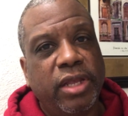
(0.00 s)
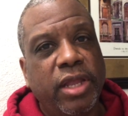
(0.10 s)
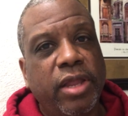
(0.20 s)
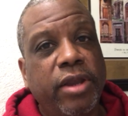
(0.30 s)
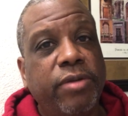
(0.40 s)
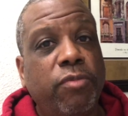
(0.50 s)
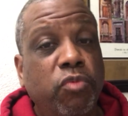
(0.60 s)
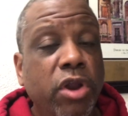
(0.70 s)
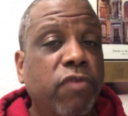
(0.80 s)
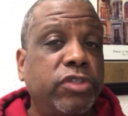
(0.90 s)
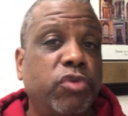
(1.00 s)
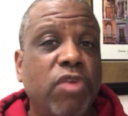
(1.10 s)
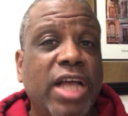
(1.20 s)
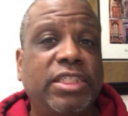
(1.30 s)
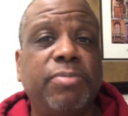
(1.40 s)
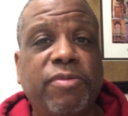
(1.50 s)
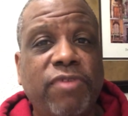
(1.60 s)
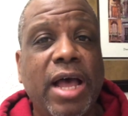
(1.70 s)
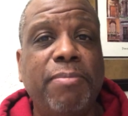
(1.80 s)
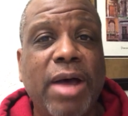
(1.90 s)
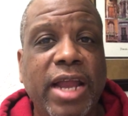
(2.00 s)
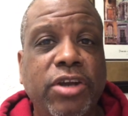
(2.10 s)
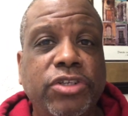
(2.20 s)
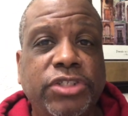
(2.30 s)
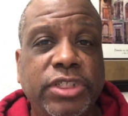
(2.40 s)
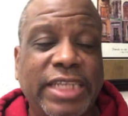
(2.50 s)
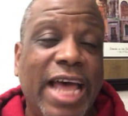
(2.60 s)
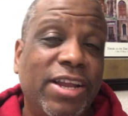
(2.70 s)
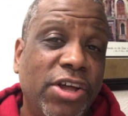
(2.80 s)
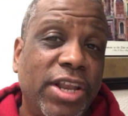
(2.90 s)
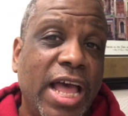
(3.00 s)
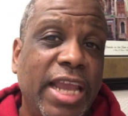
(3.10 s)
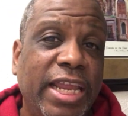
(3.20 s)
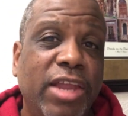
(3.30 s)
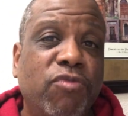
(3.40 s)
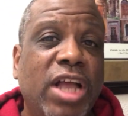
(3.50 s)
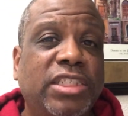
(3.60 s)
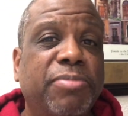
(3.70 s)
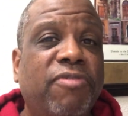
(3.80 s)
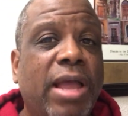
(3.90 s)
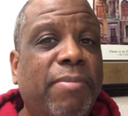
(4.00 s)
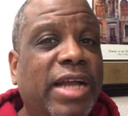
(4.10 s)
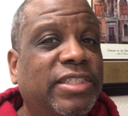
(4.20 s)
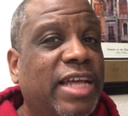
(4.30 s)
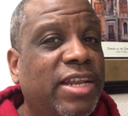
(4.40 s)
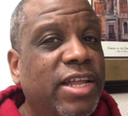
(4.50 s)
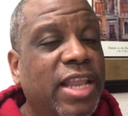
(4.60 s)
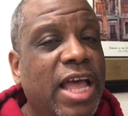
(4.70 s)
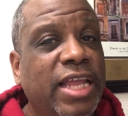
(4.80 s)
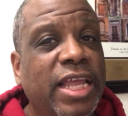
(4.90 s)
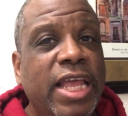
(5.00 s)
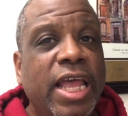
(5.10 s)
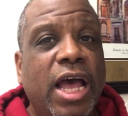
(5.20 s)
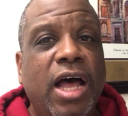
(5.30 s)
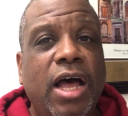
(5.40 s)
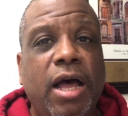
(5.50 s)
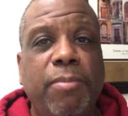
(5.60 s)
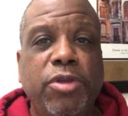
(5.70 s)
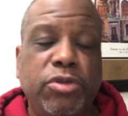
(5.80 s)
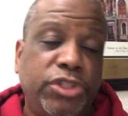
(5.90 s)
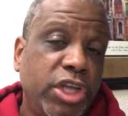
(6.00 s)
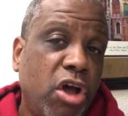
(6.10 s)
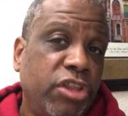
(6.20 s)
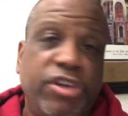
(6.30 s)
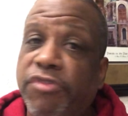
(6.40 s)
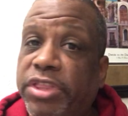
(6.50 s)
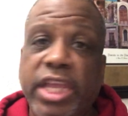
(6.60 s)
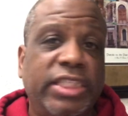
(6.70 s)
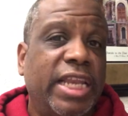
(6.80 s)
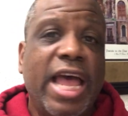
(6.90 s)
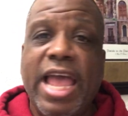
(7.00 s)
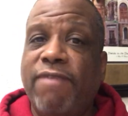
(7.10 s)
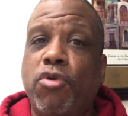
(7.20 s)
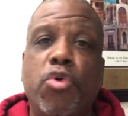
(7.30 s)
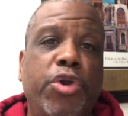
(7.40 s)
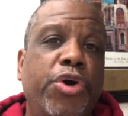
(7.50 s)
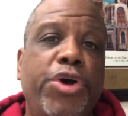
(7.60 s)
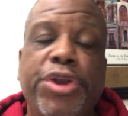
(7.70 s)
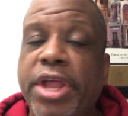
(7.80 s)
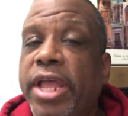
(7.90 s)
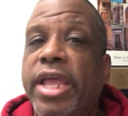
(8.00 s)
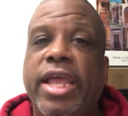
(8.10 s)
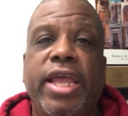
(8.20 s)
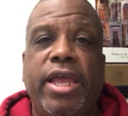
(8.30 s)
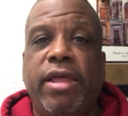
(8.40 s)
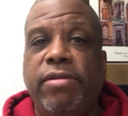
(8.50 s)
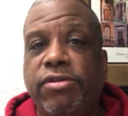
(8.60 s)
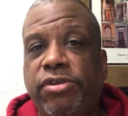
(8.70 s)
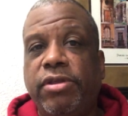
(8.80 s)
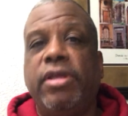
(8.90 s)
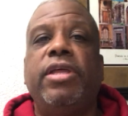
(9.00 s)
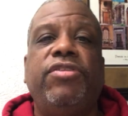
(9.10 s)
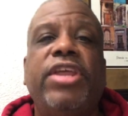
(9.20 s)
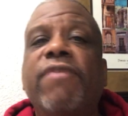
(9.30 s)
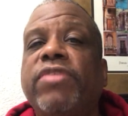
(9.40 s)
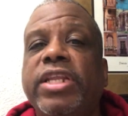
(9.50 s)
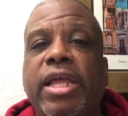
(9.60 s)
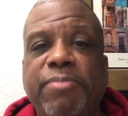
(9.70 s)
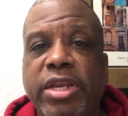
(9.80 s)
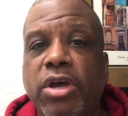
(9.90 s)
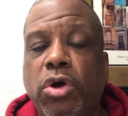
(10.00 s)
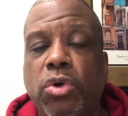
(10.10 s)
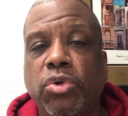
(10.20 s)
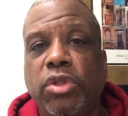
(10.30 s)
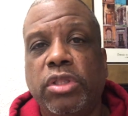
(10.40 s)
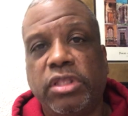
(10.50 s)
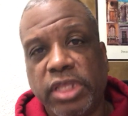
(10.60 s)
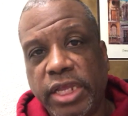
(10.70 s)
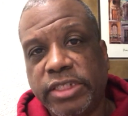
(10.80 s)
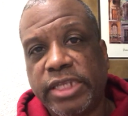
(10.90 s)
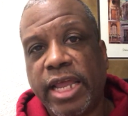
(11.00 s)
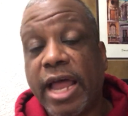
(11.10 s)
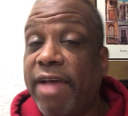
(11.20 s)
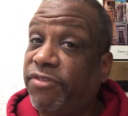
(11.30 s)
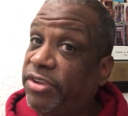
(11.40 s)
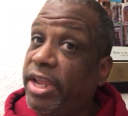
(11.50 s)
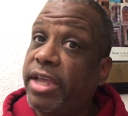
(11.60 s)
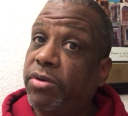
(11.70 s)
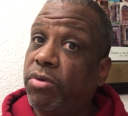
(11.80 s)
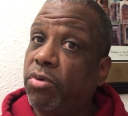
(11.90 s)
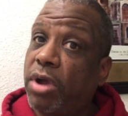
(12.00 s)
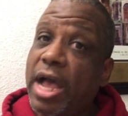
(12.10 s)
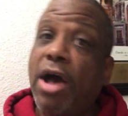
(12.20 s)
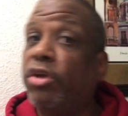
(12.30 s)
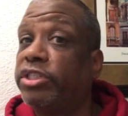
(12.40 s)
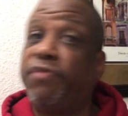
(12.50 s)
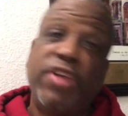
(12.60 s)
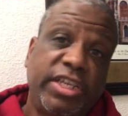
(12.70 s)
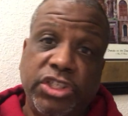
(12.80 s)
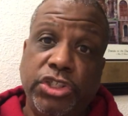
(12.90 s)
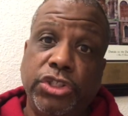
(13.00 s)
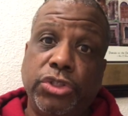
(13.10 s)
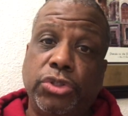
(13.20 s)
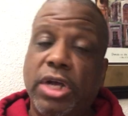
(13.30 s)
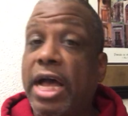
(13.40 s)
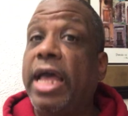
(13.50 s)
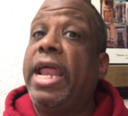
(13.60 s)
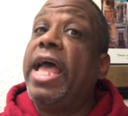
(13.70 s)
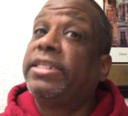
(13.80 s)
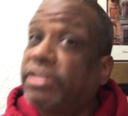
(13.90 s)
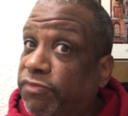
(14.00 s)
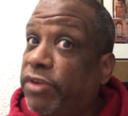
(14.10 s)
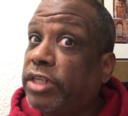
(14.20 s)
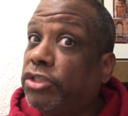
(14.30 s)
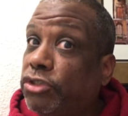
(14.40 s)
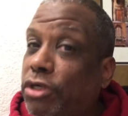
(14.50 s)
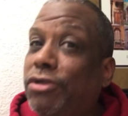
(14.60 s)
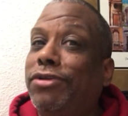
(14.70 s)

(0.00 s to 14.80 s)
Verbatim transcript: and run over to ronsimplifiedmyers.online. Again, ronsimplifiedmyers.online. Um, you'll see all the different things that I have going on. And, and definitely let me know the things that I've said, how it's affected you, how it hasn't affected you,